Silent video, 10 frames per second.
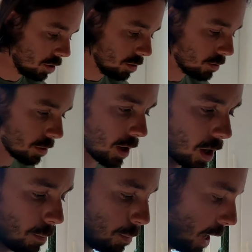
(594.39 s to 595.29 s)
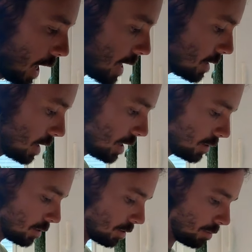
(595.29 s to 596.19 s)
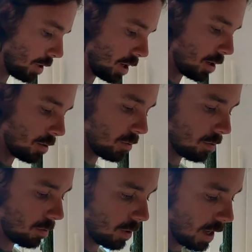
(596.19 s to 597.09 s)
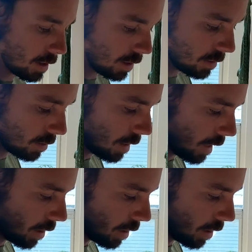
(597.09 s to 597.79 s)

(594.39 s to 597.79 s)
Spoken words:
use pie tins, but we had these in the